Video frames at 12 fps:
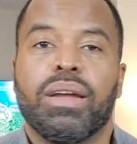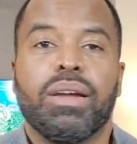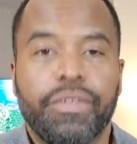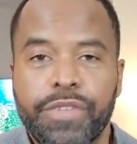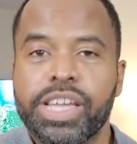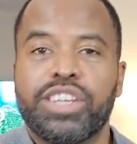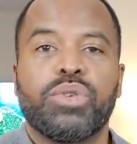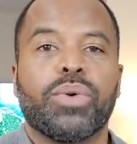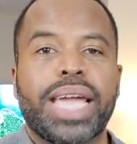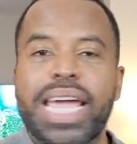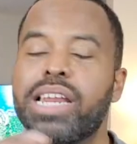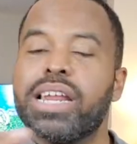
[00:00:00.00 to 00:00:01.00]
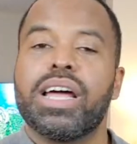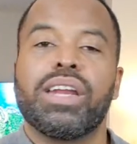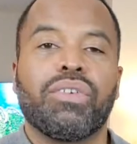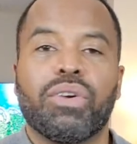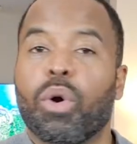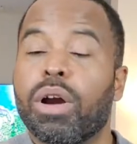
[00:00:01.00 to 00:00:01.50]
If you get to an
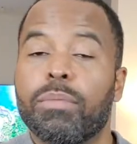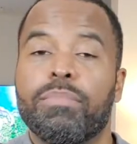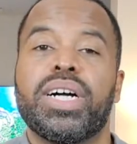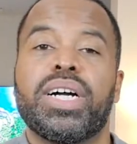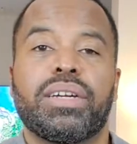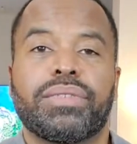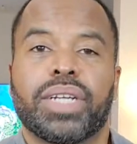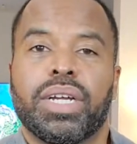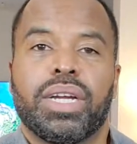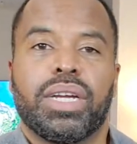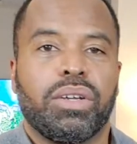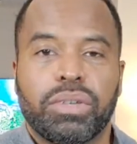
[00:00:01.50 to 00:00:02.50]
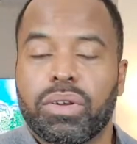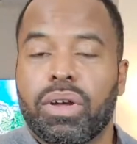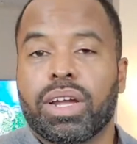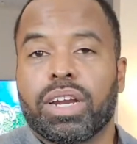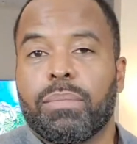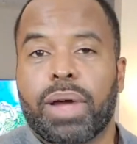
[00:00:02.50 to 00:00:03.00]
800 or above, you're
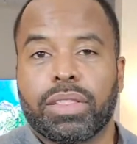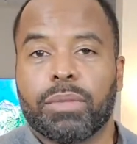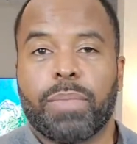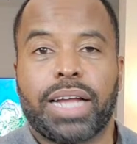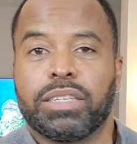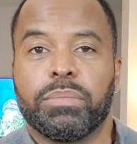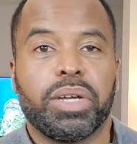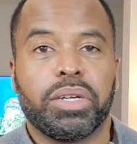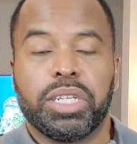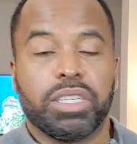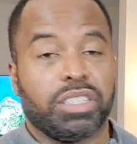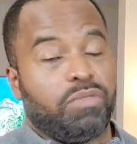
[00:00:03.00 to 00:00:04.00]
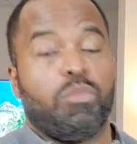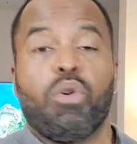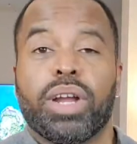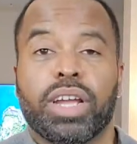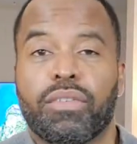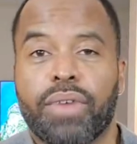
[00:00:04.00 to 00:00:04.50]
talking about the possibilities of
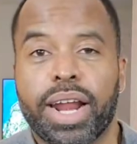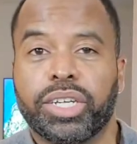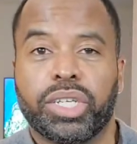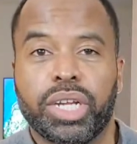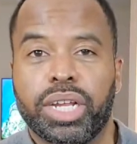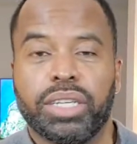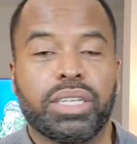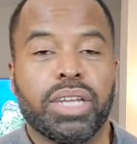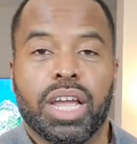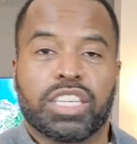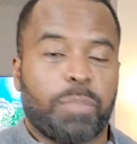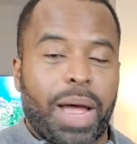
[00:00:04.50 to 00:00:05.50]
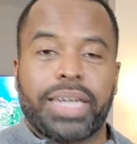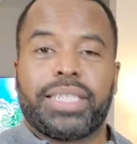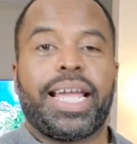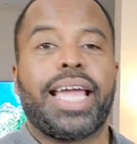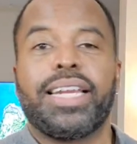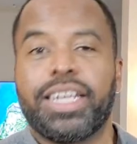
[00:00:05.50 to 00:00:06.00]
morning erections,
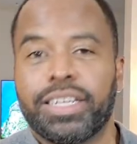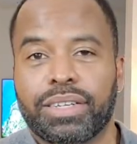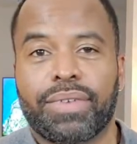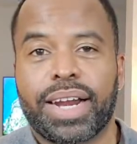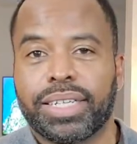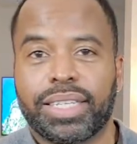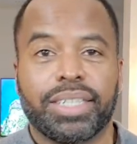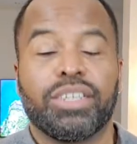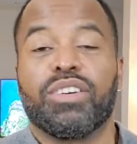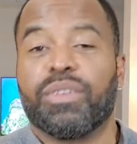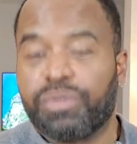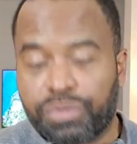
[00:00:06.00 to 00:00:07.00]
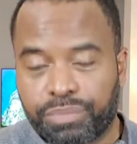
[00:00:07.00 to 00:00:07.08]
spontaneous erections. You're a,